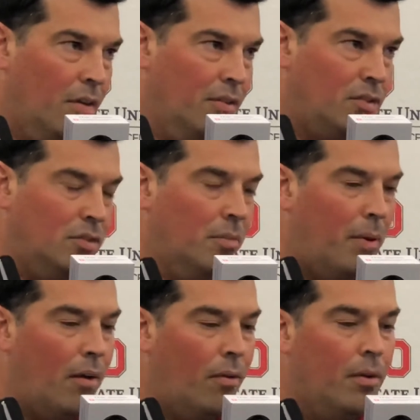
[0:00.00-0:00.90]
This is
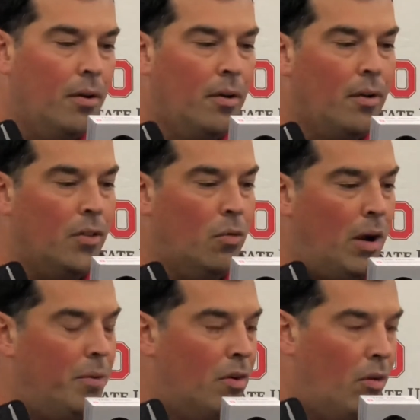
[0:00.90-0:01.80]
about the
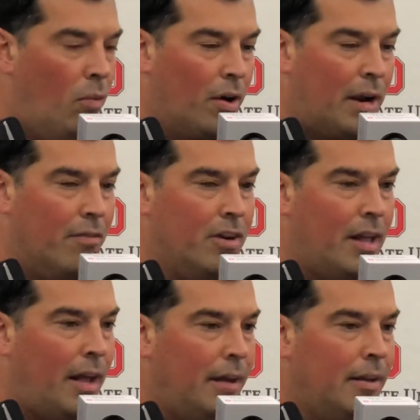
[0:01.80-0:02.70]
way we go to work every
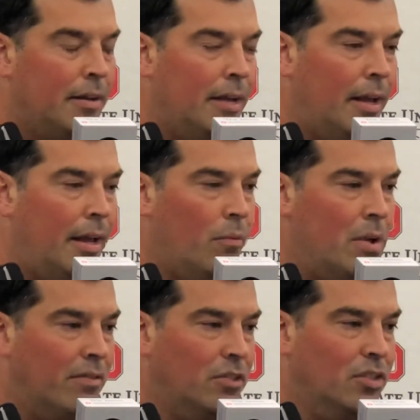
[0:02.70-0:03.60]
day, and
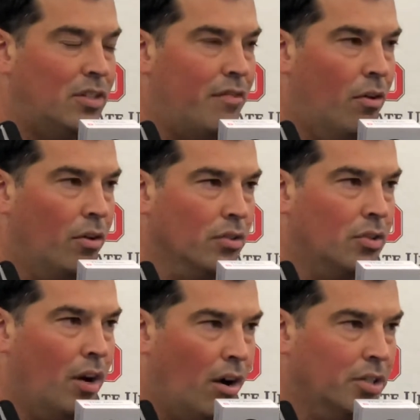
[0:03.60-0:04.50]
we have to just stay
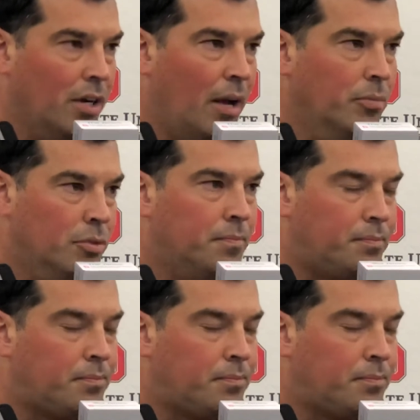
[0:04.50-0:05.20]
focused on our jobs.